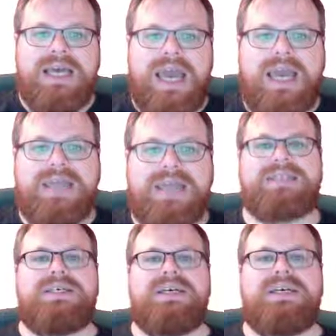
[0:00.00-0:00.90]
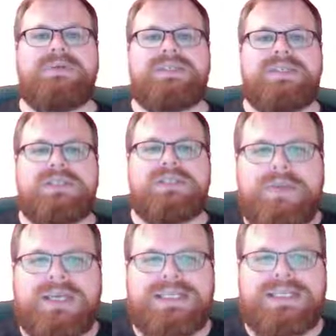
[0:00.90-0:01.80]
and it will stop
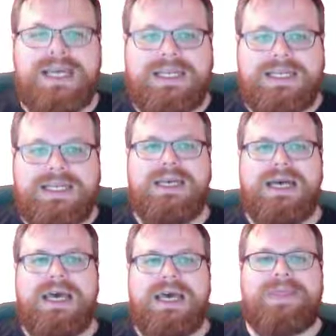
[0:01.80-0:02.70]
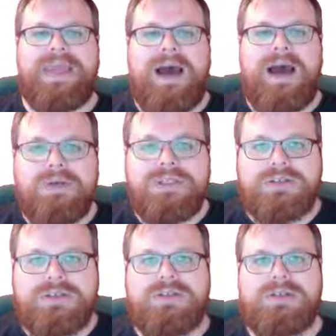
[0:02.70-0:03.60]
exactly at the
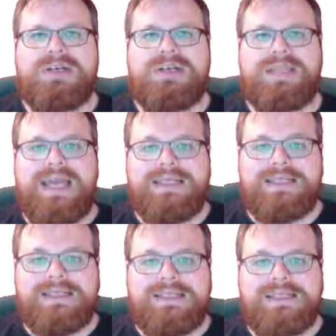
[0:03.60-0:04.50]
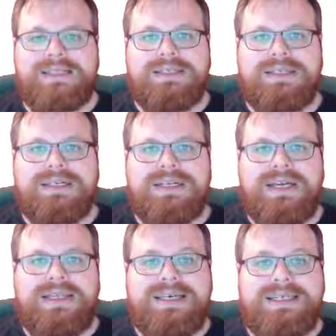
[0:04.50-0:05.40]
outer nails.
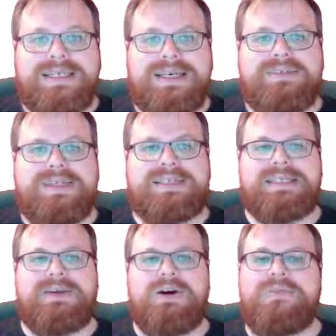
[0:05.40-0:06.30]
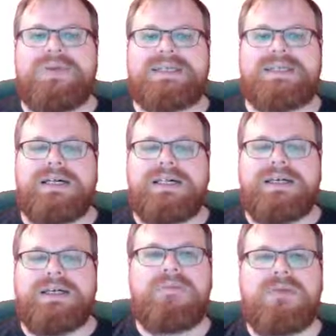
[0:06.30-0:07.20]
And this gives us the convex hull.
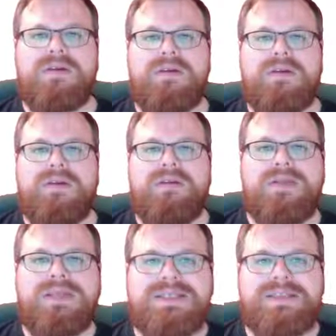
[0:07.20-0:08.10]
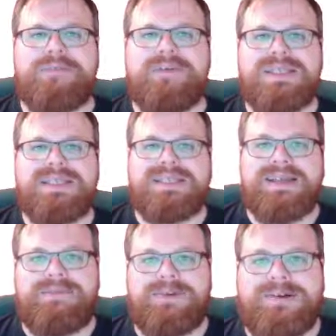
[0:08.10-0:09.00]
This is the physics
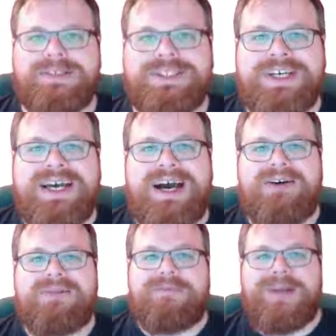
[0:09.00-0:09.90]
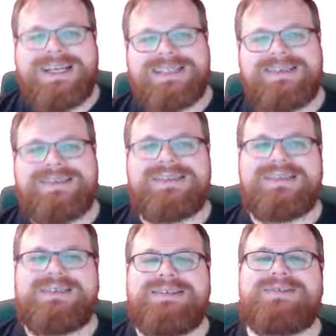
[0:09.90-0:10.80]
approach, how in practice
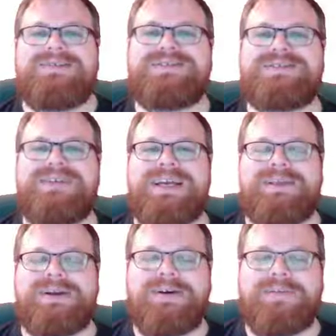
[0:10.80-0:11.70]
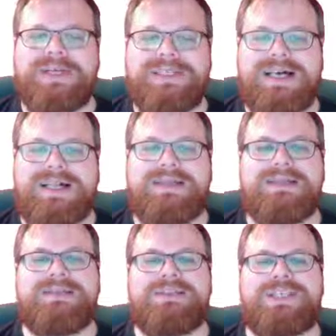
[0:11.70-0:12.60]
you create the convex hull.
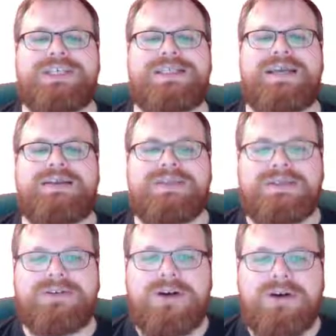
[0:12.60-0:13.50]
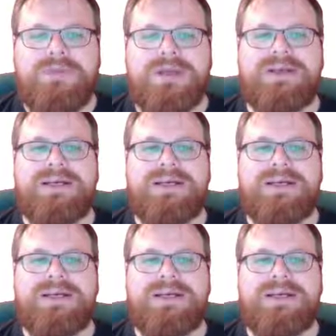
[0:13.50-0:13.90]
You just take this rope